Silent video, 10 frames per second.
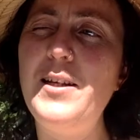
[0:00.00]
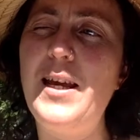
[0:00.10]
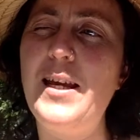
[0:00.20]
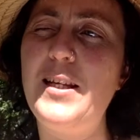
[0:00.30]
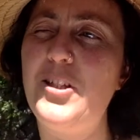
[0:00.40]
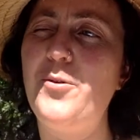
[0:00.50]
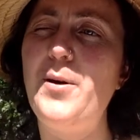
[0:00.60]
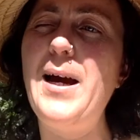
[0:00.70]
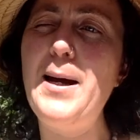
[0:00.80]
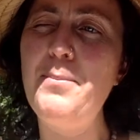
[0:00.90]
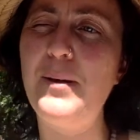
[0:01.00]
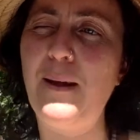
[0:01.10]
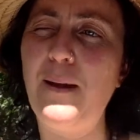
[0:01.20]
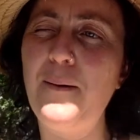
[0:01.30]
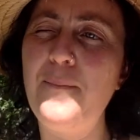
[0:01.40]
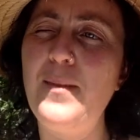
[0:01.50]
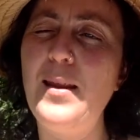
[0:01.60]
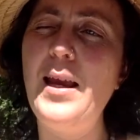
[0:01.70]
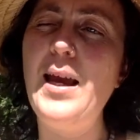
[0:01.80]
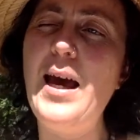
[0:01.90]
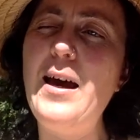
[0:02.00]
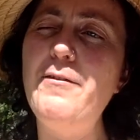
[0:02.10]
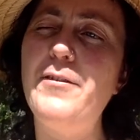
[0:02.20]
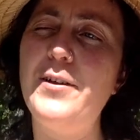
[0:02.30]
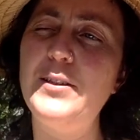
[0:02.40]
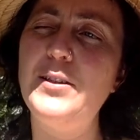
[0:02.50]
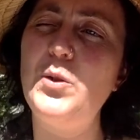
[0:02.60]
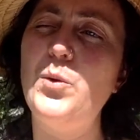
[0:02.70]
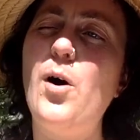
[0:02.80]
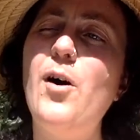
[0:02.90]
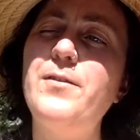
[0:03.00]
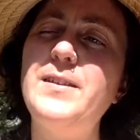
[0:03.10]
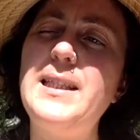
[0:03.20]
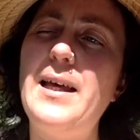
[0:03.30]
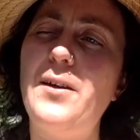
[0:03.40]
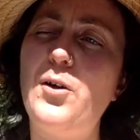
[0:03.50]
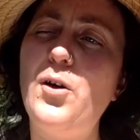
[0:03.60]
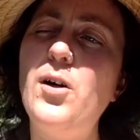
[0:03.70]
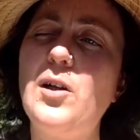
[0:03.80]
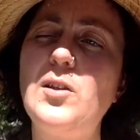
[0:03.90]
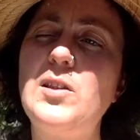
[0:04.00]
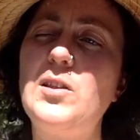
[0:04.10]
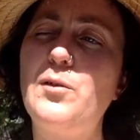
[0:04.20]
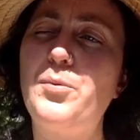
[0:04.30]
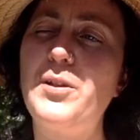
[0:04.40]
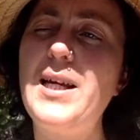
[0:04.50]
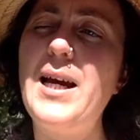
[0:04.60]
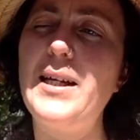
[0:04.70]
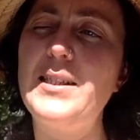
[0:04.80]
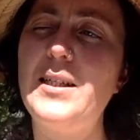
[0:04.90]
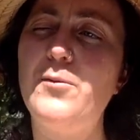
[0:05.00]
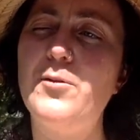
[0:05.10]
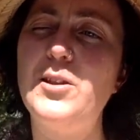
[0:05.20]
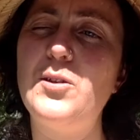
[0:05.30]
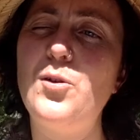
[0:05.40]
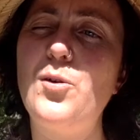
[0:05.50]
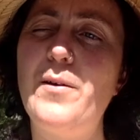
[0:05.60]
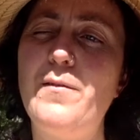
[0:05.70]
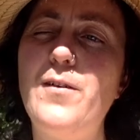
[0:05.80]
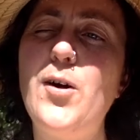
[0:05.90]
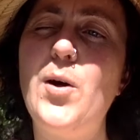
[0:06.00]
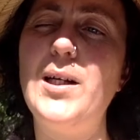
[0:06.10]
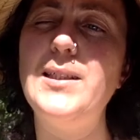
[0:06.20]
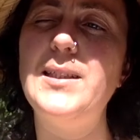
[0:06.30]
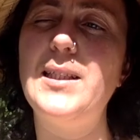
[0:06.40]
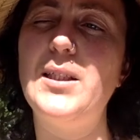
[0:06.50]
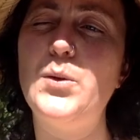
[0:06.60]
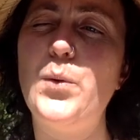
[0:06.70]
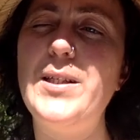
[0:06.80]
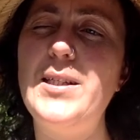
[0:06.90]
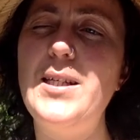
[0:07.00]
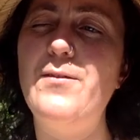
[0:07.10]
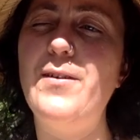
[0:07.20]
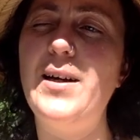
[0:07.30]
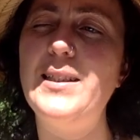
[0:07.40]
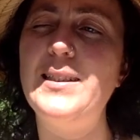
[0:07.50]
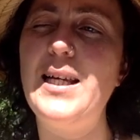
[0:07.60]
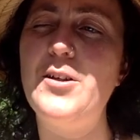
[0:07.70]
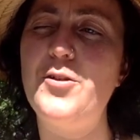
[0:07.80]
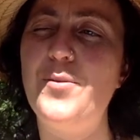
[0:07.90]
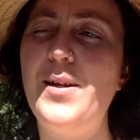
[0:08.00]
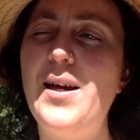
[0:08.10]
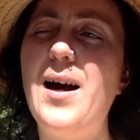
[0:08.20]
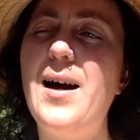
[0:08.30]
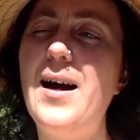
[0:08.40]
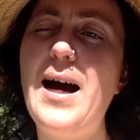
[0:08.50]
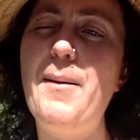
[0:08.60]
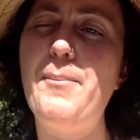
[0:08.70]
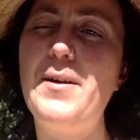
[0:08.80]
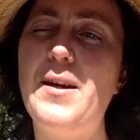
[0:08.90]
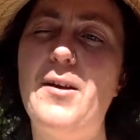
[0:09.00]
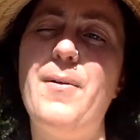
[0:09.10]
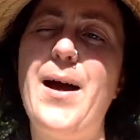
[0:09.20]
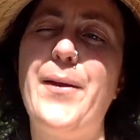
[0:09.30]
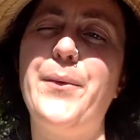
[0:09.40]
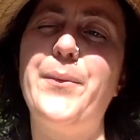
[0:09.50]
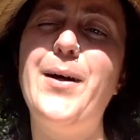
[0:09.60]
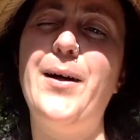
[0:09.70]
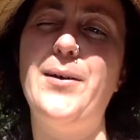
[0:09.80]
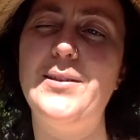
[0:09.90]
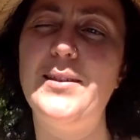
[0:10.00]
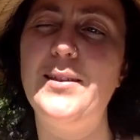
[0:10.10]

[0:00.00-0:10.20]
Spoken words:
and nature are happy. Efforts to offset the costs of protecting and restoring forests in the 21st century are happening around the world.